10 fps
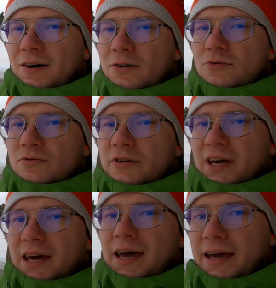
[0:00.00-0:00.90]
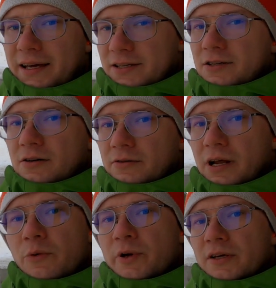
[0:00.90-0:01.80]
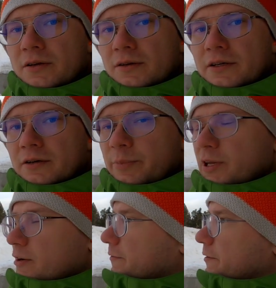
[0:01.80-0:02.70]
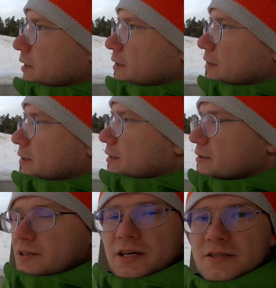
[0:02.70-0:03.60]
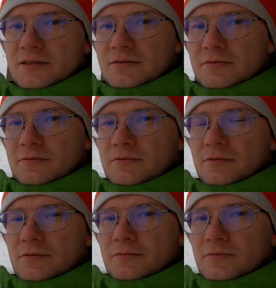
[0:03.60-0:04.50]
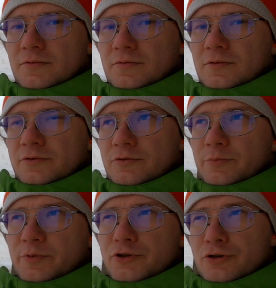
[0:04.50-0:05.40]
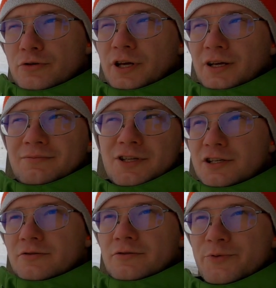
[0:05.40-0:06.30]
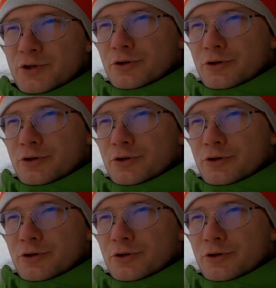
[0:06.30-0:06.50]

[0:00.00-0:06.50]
okay so now we did a little bit of test group shooting test group